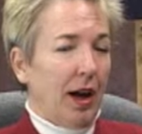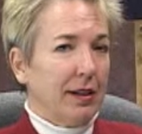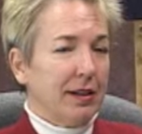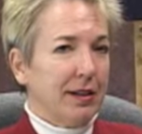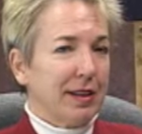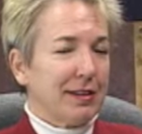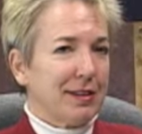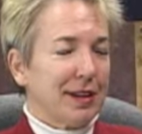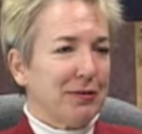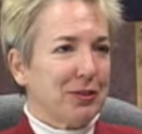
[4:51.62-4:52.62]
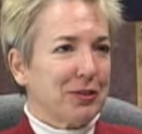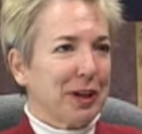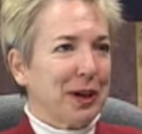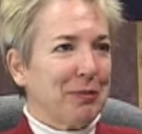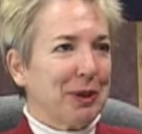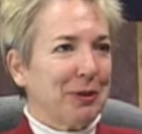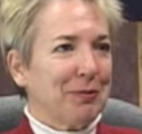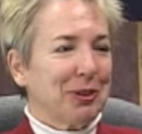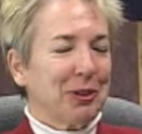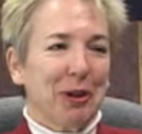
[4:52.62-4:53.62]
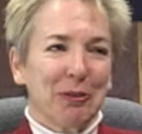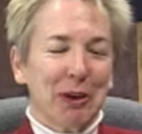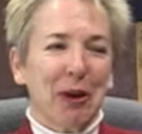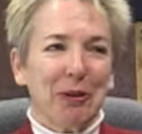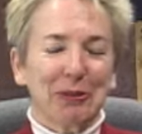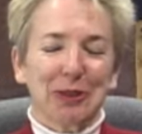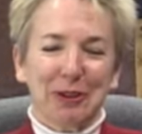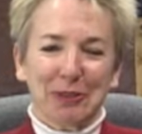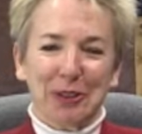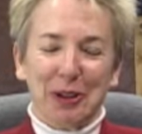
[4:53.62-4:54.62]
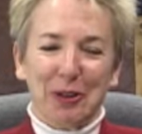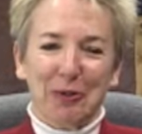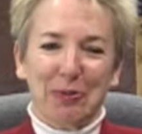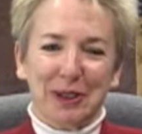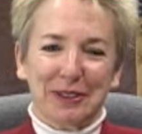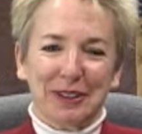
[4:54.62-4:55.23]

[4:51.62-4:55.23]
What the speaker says: I think that's safe to say, but you never know. You never know. But